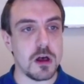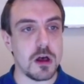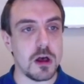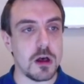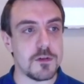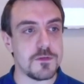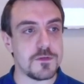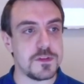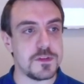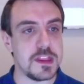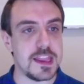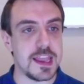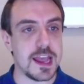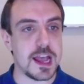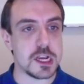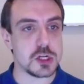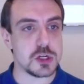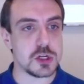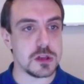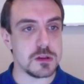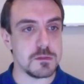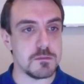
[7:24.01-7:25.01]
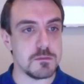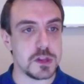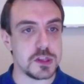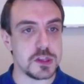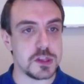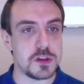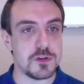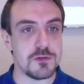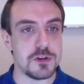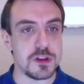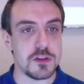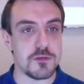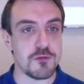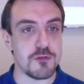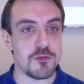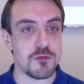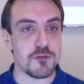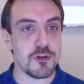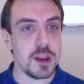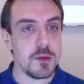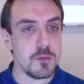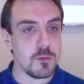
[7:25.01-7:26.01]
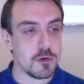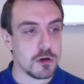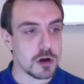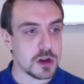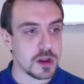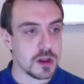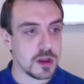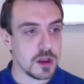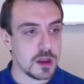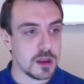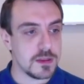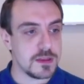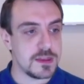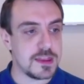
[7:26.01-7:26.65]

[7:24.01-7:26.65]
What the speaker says: of the actual maturity framework